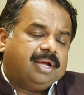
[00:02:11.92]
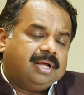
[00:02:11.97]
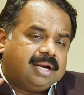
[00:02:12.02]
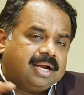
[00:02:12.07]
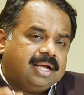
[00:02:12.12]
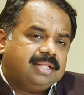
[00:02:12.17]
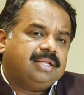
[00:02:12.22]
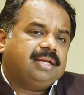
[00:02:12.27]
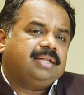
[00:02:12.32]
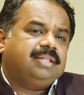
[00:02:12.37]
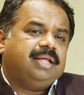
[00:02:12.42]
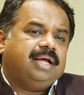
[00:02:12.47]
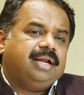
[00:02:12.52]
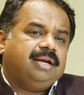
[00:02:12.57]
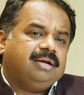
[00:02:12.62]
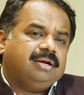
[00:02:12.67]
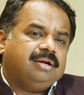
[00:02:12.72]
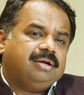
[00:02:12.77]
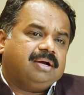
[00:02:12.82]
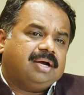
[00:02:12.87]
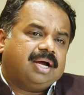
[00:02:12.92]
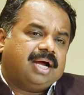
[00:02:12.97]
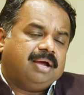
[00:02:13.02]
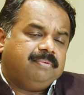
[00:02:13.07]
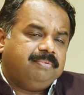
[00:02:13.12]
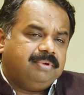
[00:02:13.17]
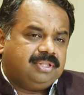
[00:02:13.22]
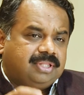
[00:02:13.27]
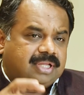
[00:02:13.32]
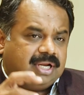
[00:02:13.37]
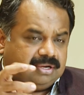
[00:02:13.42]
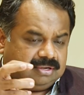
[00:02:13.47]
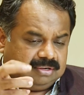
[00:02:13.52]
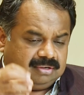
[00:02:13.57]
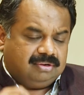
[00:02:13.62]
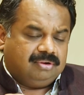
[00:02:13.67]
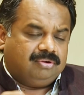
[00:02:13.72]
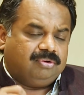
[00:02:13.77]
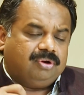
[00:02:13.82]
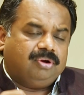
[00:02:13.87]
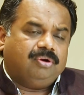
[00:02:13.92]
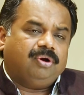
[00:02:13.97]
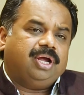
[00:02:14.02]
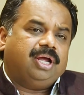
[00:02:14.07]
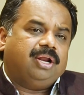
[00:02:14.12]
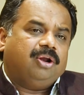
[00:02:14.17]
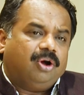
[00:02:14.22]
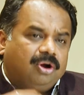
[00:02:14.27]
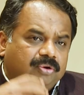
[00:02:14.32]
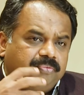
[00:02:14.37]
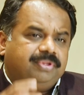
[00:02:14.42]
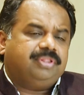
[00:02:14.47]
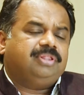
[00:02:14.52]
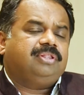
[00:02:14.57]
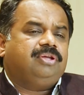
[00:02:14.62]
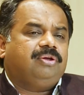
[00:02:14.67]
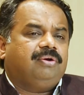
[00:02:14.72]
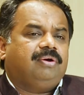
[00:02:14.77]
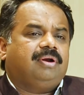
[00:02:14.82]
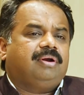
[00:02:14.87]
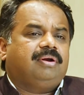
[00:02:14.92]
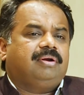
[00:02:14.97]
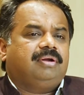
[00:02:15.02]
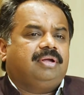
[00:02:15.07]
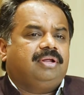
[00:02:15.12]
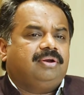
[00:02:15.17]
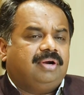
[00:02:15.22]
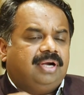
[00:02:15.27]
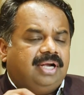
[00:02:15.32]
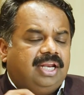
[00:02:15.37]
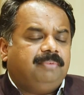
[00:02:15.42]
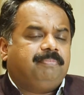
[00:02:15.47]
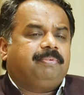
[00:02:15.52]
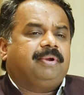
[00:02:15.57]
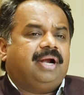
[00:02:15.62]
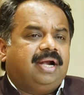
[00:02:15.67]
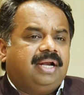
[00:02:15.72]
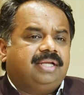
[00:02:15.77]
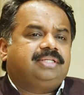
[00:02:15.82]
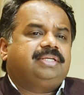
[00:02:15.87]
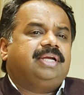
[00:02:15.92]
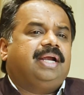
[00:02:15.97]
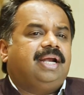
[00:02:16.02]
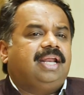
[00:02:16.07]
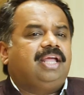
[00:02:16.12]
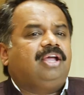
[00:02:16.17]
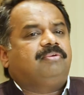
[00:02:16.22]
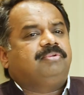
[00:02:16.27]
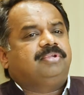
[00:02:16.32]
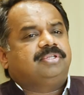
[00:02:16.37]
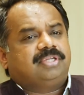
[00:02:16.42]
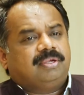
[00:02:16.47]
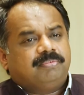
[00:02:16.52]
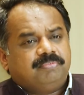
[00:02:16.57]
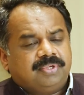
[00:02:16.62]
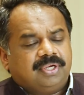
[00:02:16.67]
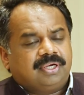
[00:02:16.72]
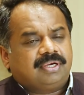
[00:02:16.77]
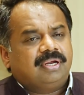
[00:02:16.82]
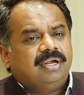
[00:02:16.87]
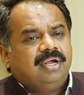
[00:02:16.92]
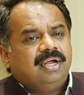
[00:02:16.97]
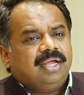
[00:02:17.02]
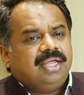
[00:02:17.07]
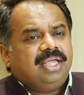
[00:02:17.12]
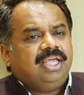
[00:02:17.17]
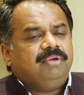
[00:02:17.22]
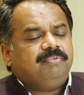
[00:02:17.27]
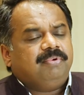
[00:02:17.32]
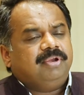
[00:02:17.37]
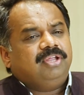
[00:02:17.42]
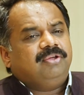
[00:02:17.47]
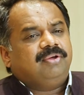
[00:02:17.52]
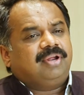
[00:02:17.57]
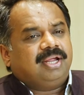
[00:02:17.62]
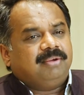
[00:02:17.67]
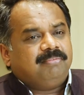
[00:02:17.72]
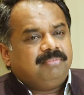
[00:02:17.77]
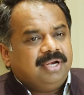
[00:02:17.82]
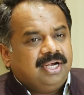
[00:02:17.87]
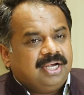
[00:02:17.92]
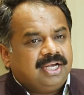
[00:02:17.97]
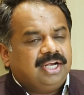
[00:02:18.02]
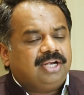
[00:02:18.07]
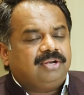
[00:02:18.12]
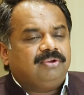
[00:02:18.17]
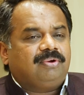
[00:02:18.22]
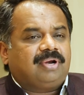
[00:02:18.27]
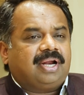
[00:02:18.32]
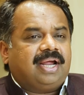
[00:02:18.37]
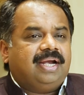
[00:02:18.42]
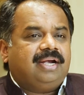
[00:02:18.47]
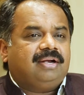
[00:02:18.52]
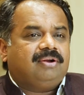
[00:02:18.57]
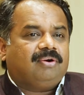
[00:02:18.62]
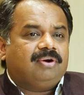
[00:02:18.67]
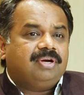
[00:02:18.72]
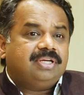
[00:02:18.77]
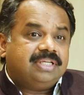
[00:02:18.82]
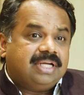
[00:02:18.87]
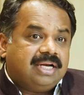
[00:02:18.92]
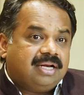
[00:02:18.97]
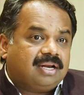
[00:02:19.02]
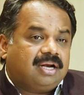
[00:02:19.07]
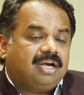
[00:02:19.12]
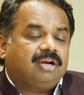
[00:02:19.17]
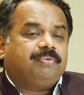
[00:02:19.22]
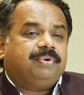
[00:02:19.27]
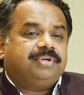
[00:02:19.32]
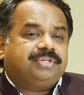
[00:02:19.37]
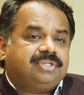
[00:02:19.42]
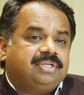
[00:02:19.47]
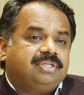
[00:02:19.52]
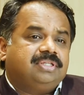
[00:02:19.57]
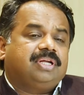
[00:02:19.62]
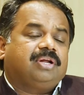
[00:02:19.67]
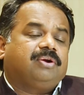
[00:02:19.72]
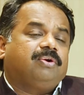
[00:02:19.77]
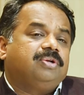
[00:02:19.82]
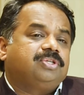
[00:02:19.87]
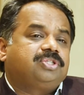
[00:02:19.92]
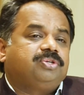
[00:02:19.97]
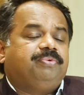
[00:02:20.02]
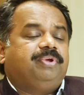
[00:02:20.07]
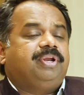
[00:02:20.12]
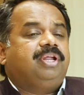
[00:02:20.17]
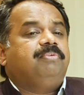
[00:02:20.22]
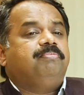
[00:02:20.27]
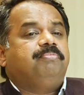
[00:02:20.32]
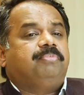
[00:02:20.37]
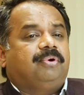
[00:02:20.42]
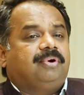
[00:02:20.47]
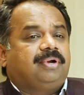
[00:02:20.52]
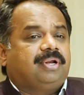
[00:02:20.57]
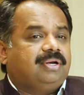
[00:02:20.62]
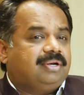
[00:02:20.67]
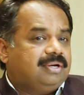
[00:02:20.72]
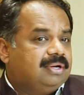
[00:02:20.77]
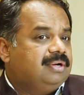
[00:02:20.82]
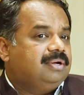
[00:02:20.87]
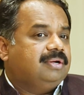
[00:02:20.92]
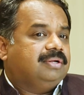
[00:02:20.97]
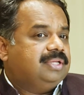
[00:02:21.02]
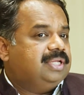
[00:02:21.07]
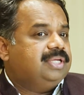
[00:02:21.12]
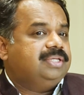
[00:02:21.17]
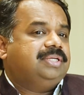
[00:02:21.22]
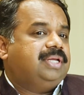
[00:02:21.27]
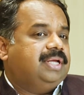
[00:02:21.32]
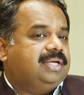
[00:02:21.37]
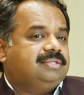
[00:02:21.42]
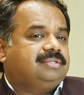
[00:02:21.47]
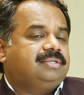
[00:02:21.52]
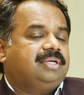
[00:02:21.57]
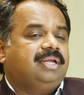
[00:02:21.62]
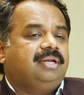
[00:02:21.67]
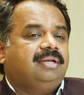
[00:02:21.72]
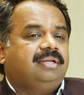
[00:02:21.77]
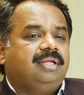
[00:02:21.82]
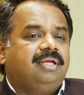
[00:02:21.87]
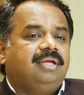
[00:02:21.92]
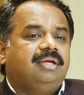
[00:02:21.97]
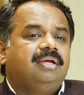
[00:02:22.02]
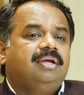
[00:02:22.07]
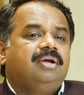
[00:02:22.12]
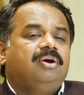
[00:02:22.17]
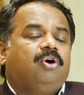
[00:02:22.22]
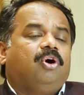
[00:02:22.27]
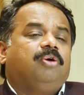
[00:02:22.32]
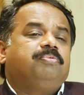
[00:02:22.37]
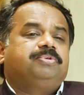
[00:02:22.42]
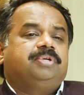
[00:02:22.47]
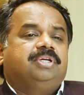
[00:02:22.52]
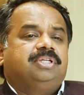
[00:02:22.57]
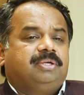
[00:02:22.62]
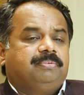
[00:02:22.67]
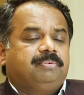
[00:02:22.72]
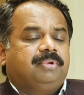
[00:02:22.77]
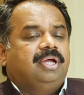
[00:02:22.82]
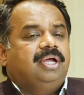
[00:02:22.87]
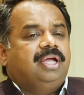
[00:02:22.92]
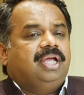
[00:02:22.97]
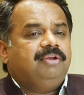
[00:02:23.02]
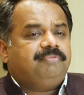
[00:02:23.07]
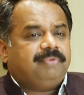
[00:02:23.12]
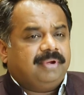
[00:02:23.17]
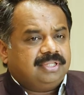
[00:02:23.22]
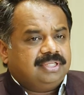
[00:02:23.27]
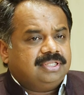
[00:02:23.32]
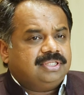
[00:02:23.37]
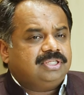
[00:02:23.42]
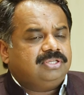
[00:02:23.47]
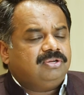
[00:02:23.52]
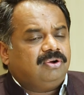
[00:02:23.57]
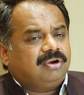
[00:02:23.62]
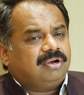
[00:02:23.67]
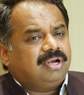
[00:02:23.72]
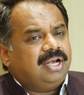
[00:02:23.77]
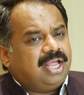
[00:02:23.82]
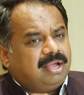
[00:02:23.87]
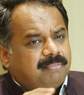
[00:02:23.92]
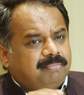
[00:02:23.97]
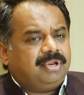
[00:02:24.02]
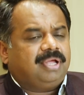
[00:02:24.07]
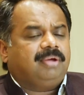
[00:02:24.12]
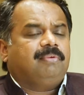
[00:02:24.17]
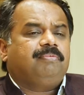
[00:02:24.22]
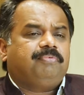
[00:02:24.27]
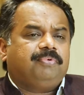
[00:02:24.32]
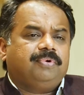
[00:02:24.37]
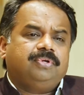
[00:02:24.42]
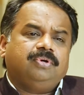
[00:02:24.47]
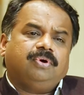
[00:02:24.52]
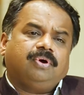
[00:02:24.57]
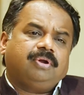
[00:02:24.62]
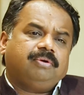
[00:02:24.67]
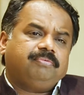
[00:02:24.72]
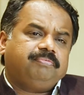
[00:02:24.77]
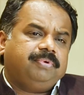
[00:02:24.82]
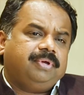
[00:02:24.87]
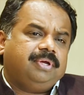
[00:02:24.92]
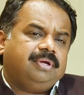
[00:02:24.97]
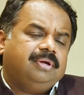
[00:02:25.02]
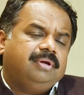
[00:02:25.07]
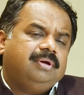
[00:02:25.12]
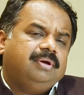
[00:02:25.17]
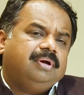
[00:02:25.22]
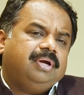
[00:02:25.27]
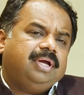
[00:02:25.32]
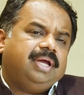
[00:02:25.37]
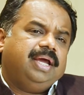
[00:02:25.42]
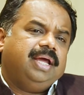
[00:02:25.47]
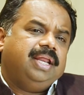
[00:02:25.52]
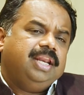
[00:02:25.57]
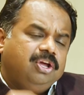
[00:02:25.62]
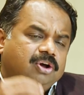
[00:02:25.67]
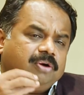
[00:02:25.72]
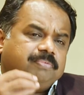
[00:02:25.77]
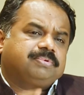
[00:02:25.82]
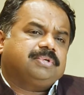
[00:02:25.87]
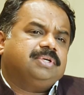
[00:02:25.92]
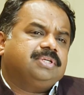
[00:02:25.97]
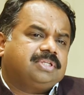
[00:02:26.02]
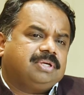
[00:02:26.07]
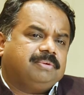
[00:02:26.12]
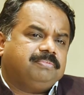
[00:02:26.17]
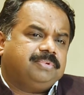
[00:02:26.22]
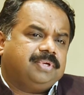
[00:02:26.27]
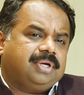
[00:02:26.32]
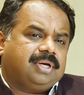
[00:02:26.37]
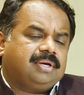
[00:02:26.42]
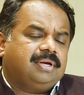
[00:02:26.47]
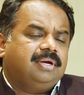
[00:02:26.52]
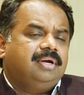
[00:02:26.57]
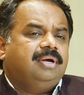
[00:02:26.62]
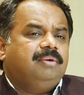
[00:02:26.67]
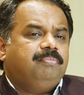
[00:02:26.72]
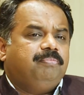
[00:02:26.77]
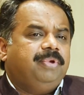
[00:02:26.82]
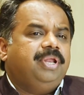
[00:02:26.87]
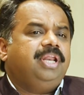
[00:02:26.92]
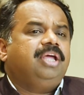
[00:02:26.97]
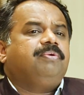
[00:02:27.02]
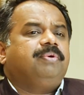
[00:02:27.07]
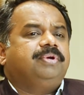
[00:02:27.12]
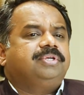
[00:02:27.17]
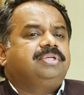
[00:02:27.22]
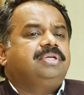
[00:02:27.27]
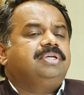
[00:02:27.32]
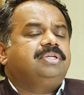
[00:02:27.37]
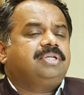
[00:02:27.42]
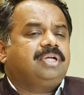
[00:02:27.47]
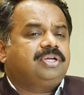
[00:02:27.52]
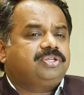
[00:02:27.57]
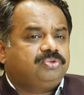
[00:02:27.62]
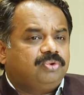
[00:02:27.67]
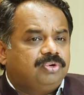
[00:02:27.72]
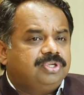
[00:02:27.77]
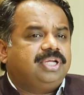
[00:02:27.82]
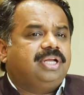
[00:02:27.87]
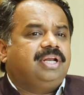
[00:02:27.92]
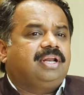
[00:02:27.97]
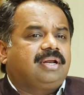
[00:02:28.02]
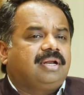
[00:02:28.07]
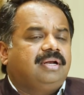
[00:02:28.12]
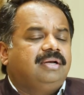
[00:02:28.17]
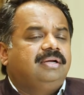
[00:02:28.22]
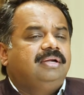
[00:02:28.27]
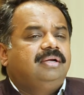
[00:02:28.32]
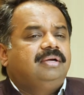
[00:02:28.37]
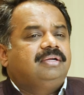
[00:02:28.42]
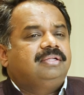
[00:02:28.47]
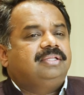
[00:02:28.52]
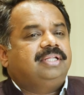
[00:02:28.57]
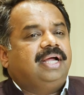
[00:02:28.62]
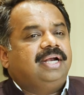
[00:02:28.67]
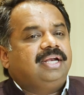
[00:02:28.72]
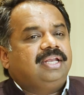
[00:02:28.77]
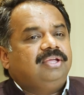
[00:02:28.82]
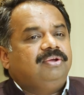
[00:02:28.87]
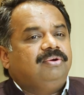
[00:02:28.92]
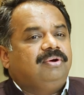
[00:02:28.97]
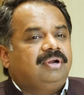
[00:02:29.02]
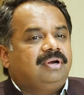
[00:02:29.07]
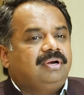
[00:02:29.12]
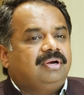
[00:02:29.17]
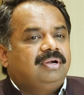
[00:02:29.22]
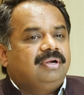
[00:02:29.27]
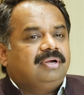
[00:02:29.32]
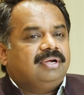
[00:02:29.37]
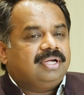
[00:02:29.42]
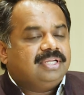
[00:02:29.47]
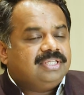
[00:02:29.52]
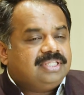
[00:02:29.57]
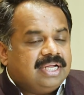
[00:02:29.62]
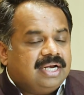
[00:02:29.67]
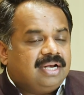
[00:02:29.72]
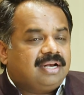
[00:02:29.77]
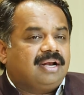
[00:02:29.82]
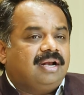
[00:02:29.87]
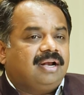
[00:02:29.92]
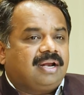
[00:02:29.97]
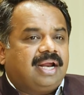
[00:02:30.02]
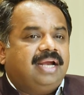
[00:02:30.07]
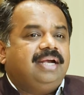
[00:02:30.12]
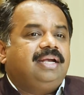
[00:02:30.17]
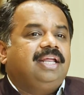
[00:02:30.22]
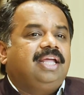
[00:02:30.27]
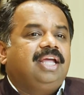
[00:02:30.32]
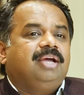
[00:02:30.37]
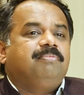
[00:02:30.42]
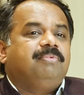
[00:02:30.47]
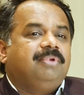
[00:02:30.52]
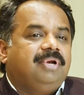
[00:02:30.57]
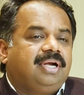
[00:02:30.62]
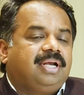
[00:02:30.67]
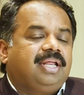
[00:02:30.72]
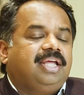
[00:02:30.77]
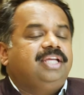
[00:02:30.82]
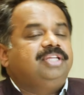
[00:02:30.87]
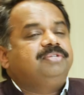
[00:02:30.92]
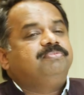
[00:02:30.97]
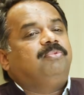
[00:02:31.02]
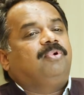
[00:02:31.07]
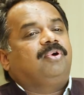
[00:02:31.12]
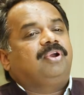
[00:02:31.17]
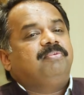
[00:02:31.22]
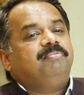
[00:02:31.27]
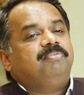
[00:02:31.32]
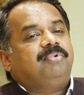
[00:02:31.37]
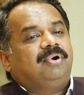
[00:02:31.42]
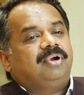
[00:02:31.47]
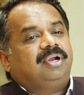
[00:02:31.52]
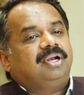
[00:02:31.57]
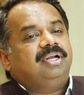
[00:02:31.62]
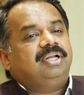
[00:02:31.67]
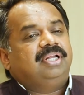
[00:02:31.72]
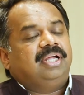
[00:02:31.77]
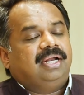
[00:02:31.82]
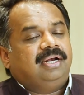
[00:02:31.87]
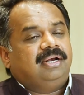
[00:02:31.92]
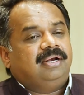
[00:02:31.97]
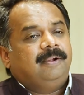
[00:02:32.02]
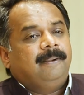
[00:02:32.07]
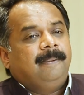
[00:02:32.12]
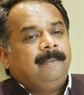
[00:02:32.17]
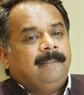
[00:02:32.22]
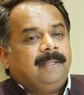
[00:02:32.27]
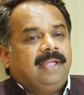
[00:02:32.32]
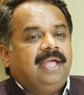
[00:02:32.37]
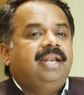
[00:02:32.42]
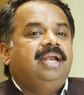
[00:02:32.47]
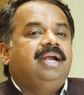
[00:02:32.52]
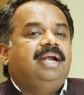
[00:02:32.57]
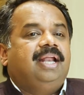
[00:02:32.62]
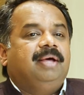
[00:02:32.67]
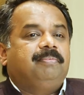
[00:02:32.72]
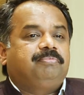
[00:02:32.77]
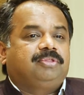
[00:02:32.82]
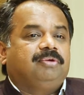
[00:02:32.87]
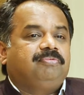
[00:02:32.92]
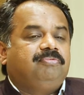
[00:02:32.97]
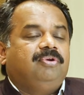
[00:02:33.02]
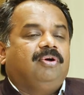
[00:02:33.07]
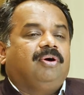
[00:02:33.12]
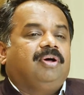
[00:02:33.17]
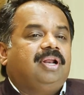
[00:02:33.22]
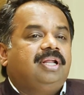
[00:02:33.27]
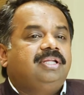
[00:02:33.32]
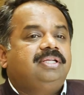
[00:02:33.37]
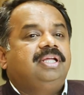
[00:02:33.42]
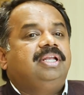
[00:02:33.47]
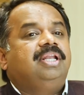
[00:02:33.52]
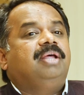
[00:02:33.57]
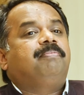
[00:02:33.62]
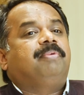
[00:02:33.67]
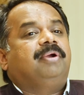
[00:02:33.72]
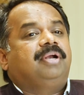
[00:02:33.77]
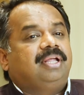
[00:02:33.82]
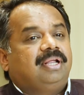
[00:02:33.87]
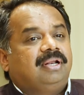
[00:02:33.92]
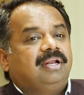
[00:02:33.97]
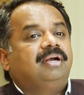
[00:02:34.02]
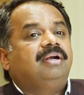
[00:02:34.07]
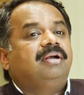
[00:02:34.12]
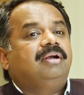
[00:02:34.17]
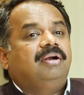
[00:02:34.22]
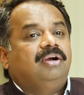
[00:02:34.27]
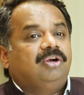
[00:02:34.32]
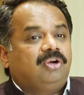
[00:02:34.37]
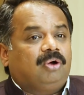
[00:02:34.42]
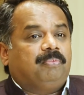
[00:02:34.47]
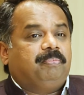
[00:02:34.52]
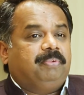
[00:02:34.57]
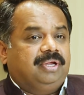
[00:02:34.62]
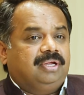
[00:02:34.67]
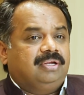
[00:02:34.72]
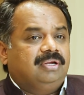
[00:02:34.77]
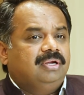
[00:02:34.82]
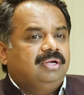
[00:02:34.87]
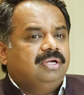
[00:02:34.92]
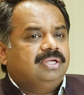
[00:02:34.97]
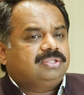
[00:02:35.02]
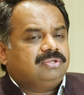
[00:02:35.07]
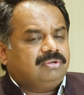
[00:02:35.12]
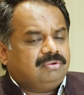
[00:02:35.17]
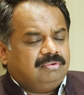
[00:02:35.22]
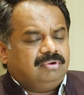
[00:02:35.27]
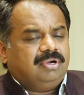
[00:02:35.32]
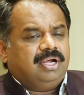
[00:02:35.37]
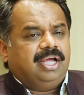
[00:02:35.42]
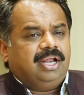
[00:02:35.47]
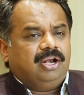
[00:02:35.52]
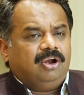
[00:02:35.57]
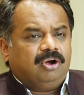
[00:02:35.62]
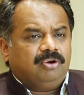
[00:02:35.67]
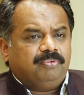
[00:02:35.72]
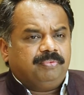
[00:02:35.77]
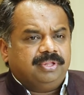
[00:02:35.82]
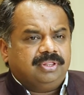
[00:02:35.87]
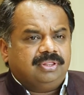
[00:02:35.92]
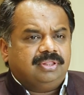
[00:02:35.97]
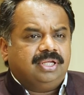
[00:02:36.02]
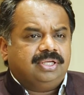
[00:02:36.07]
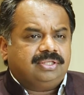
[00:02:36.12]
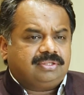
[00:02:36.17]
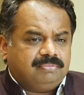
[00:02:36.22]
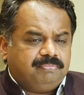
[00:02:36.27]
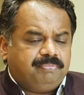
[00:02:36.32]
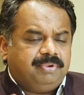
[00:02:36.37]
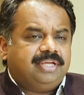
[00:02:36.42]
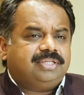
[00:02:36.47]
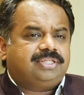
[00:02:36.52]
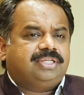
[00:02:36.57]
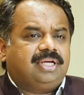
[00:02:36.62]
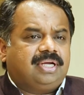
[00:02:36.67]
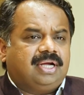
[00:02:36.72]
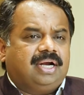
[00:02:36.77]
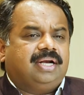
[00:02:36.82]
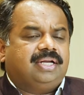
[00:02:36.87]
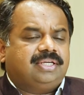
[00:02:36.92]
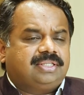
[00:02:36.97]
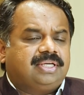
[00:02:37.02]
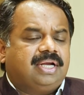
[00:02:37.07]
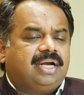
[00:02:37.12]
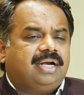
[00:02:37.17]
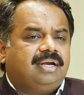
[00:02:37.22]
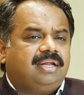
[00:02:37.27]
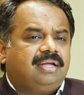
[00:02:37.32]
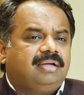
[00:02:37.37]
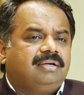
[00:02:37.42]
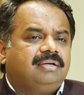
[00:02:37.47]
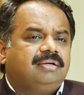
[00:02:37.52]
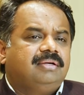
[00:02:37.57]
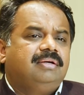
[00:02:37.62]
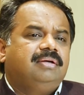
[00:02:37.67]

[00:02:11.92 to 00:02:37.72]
rather than having that along with your deeper understanding of the subject, even your ability to write on general questions are also very important these days in the optional subject. In fact, this is not only applicable for geography, any optional subject, many questions are so general that your general writing ability is more important than any depth of knowledge in a particular topic. So along with this basic understanding,